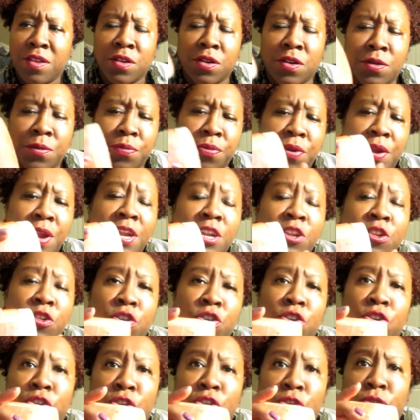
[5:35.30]
certain brand,
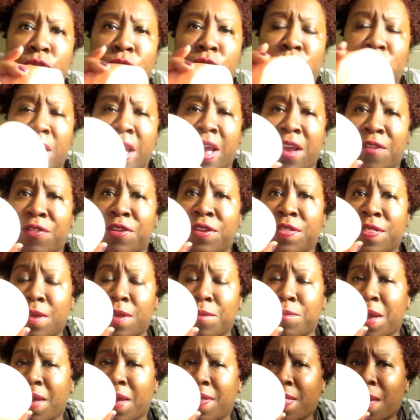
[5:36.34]
do you use
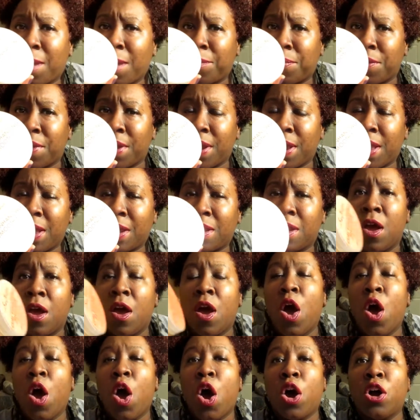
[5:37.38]
everything by that brand
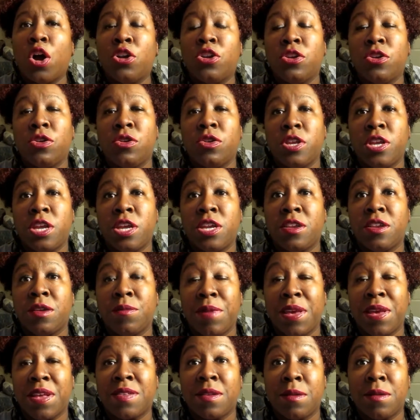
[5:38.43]
or do you tend to
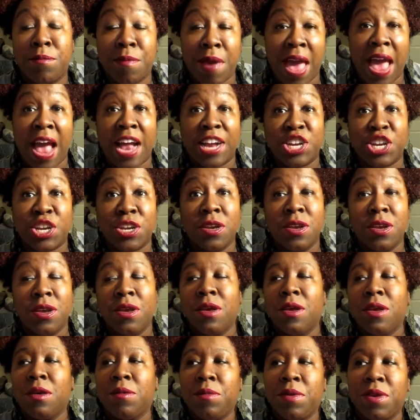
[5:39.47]
mix and match?
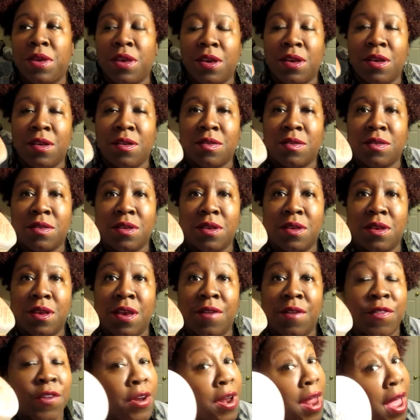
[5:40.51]
Because
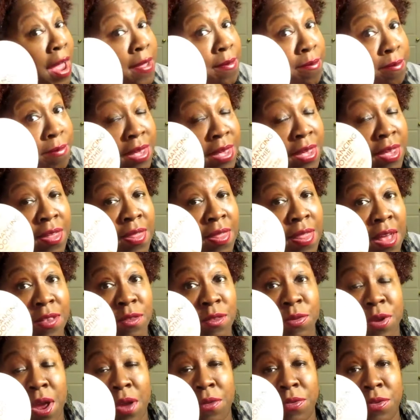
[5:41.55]
if you're like me,
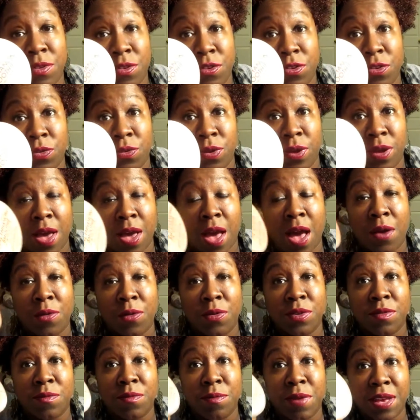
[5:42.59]
that's what I was doing. I
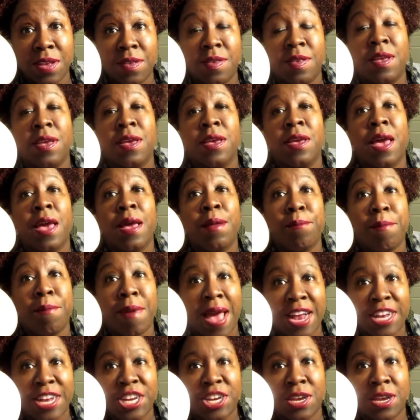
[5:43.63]
was mixing and
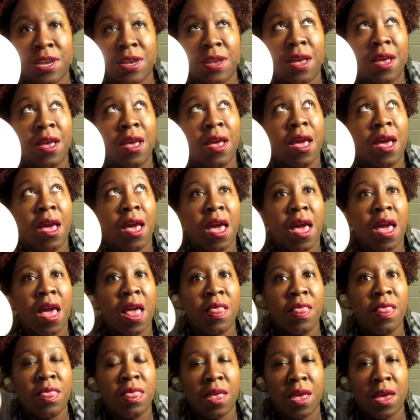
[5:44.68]
matching,
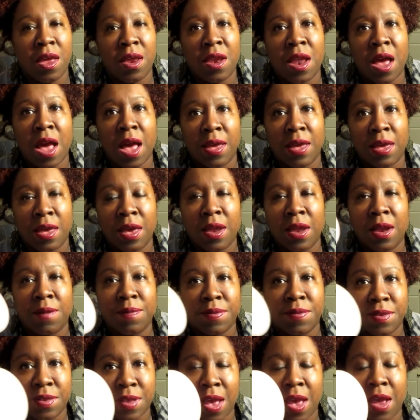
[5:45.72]
and then I get
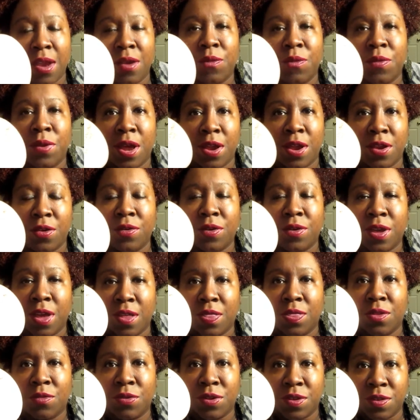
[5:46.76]
upset when I don't
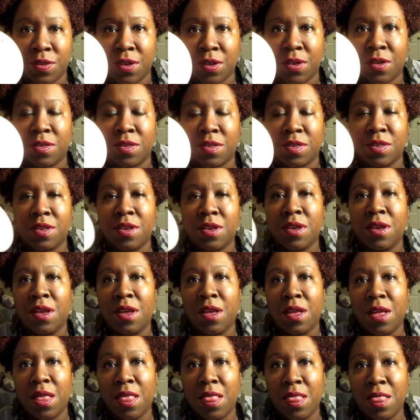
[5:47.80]
get the results
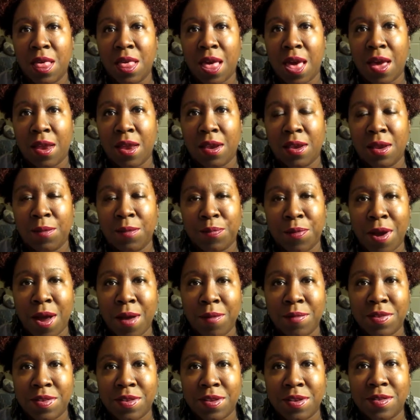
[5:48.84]
that it
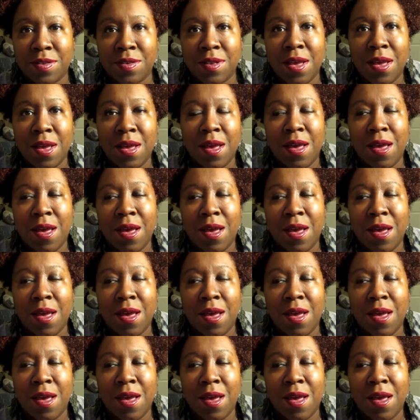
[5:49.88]
promises.